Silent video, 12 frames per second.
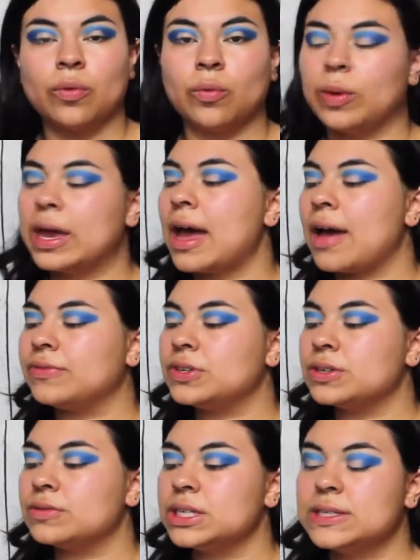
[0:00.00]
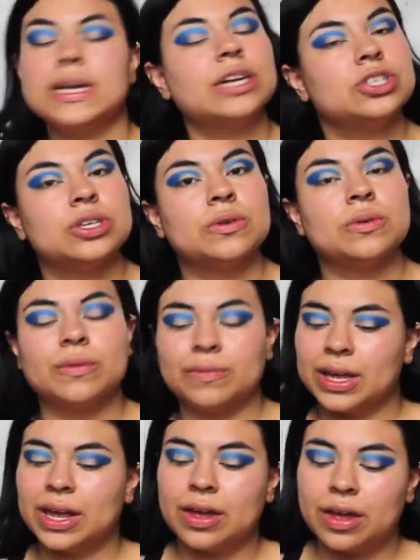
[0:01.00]
we have to reset you
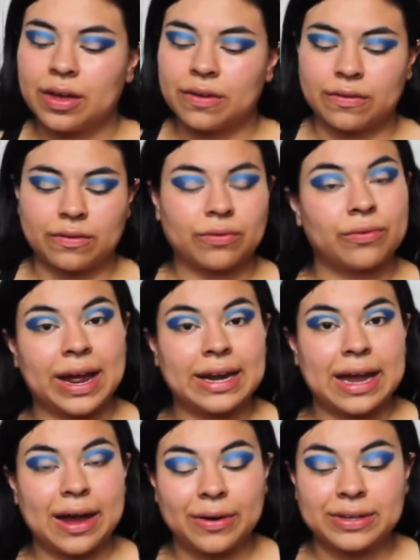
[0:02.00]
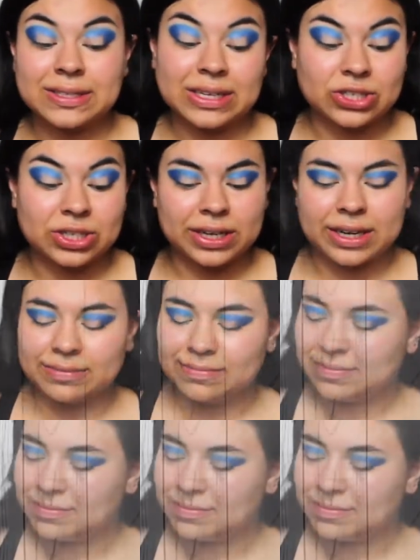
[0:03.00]
right now, essentially.